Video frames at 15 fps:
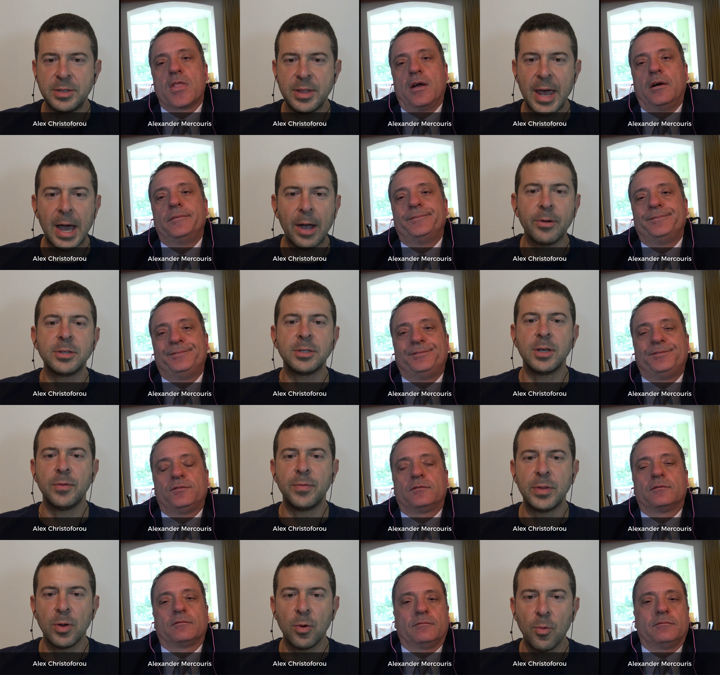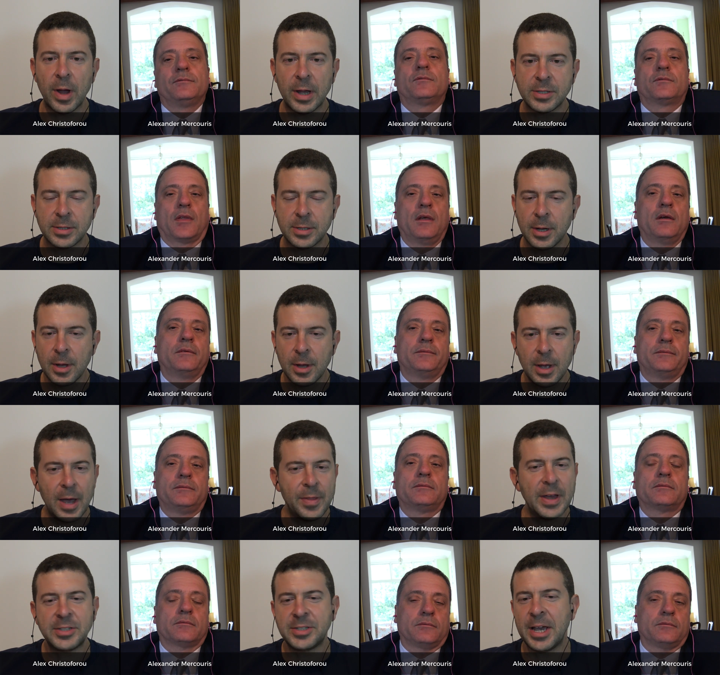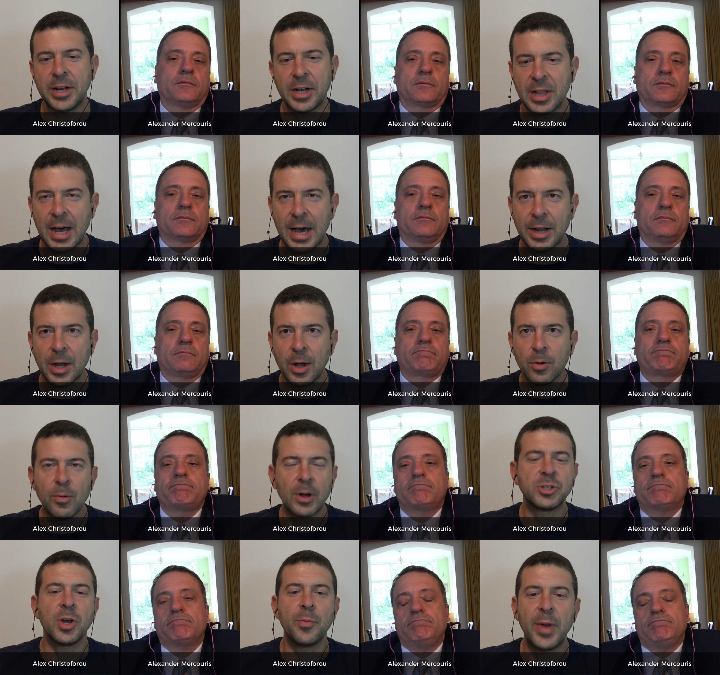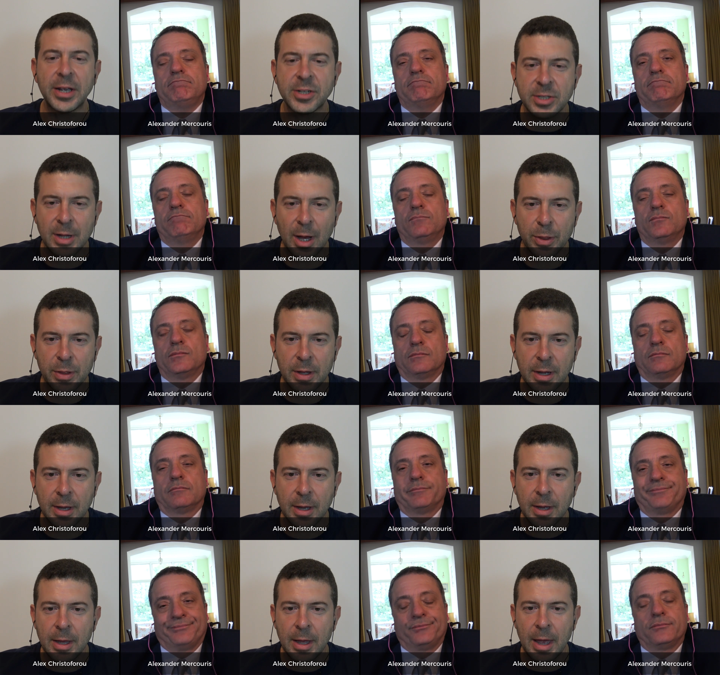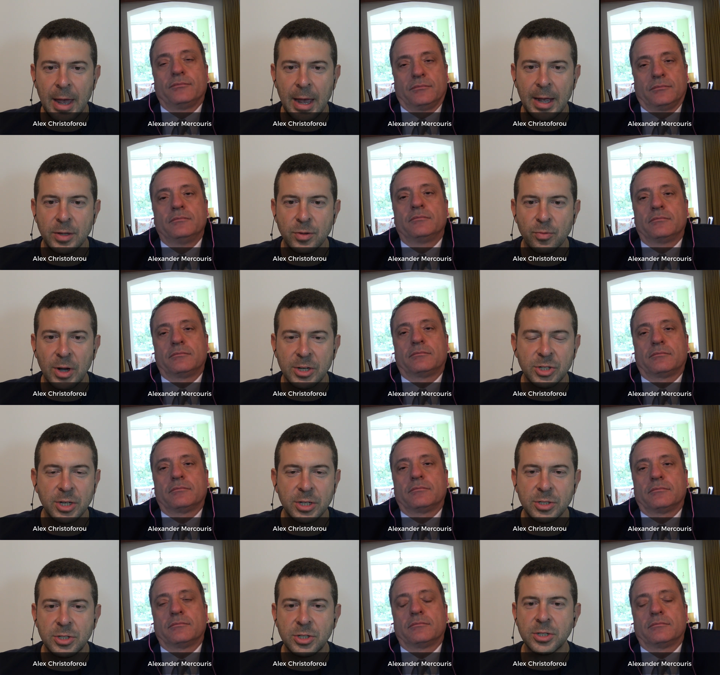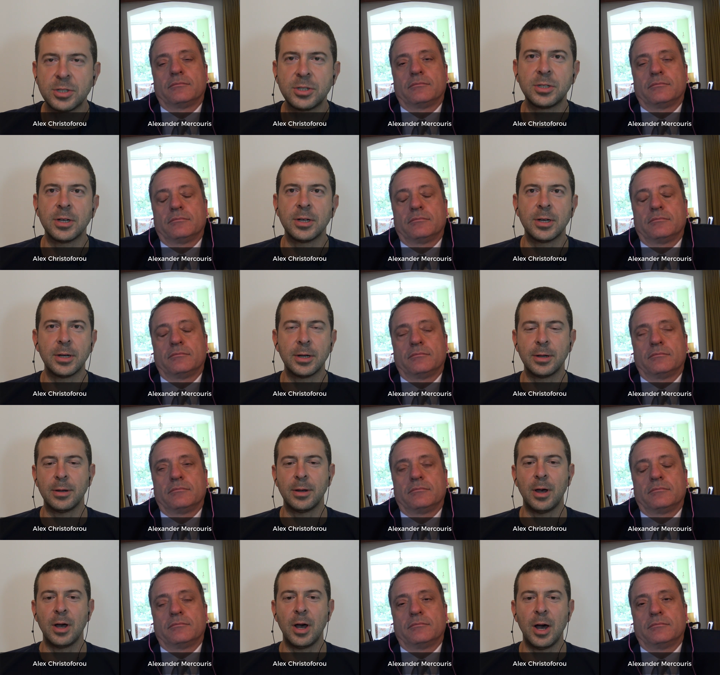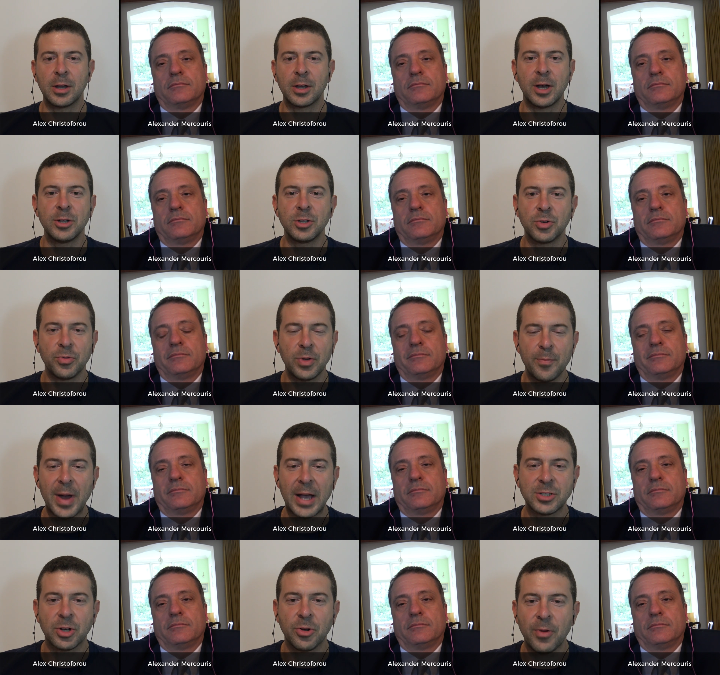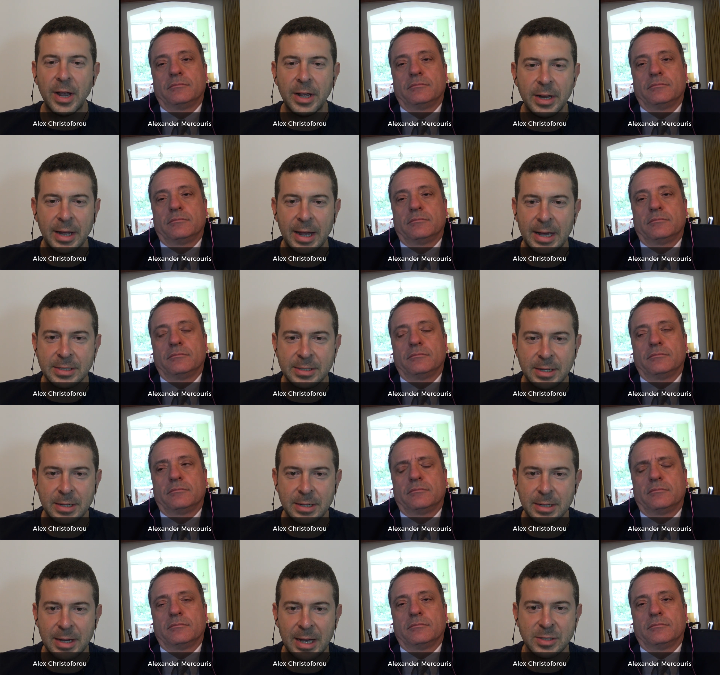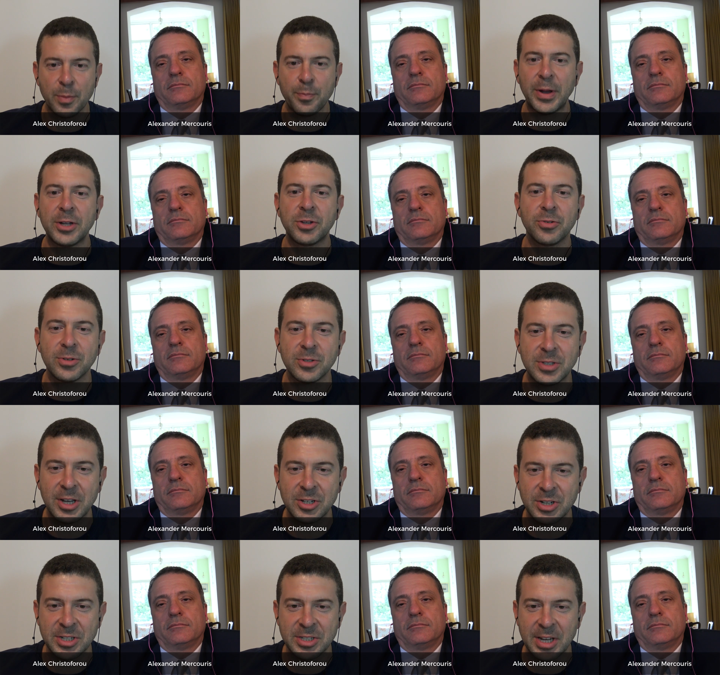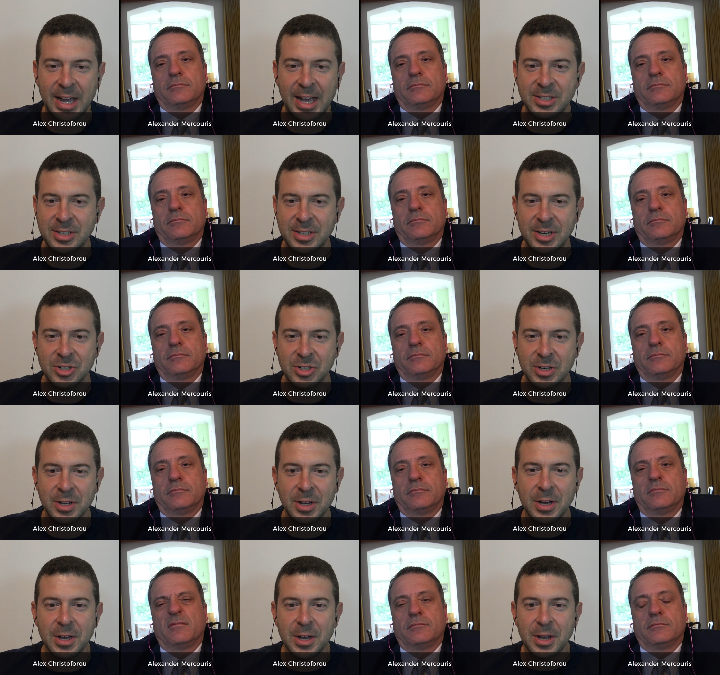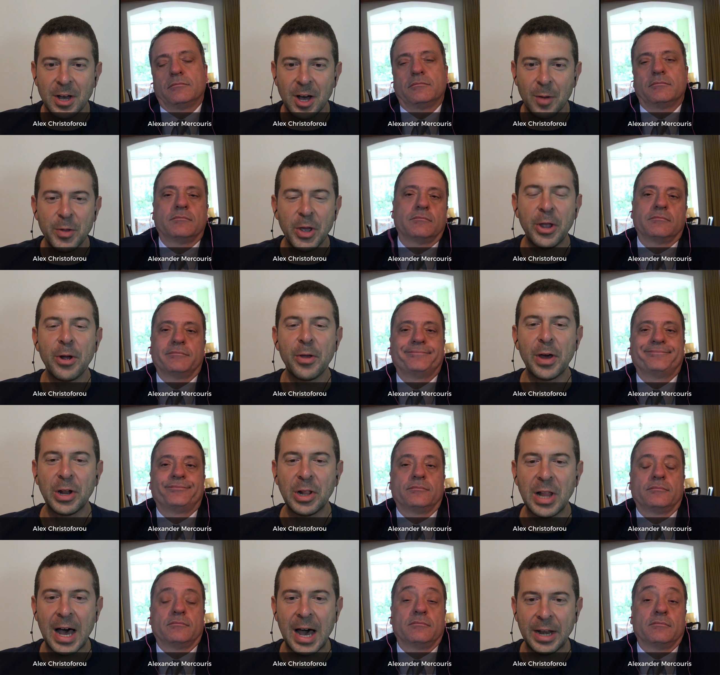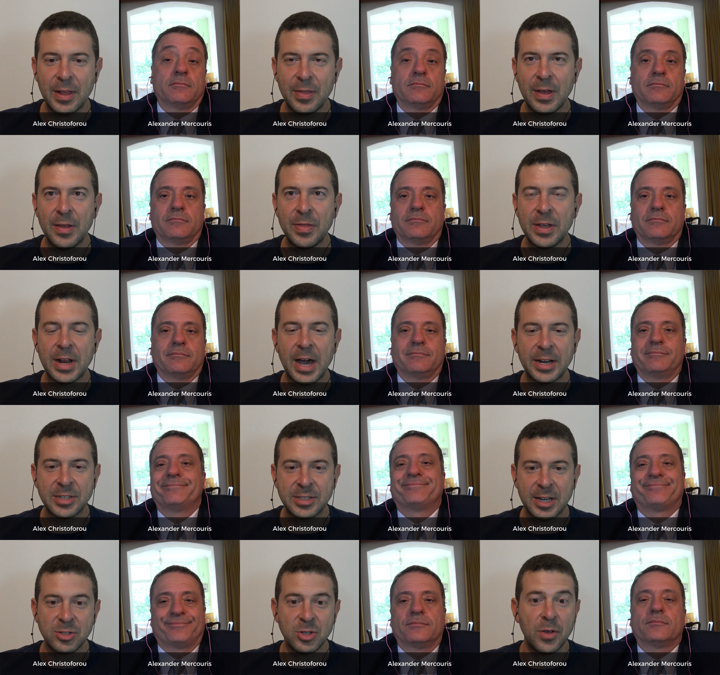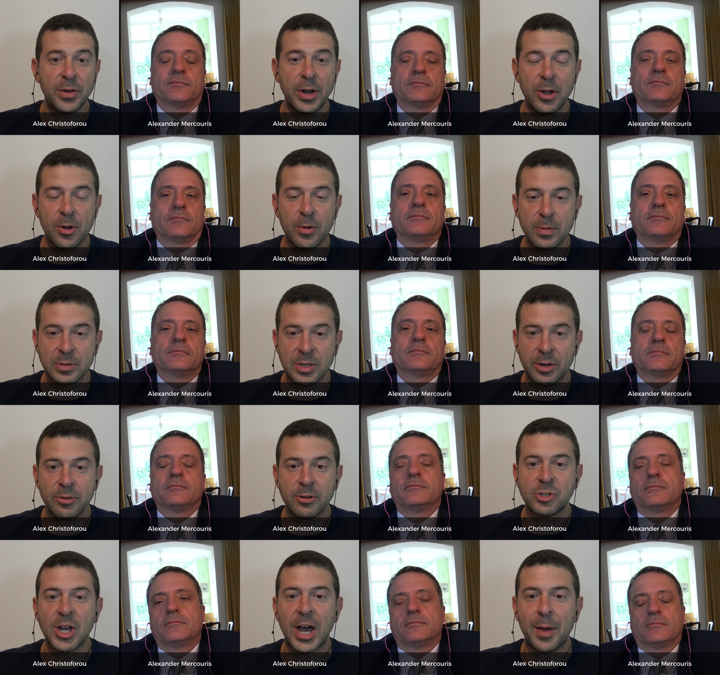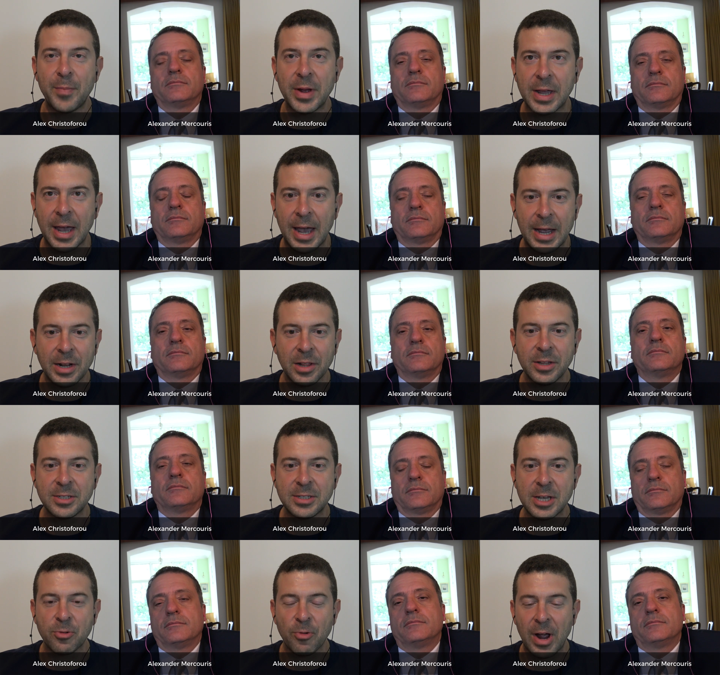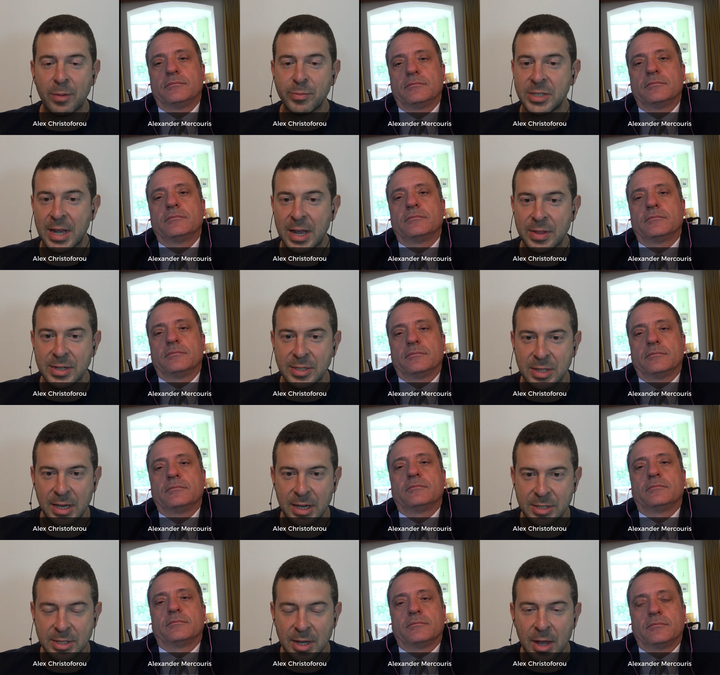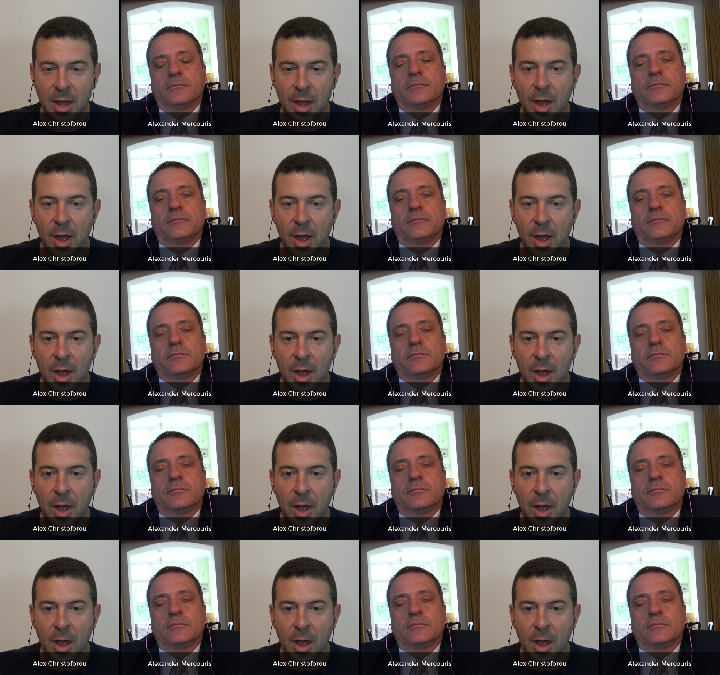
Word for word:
Speaker 1: narrative in the West, and they say it a lot, Russia makes nothing. And Russia is just a country masquerading as a petrol station, as a gas station. You hear that a lot in the United States. You even hear Senator John McCain and Lindsey Graham say these things.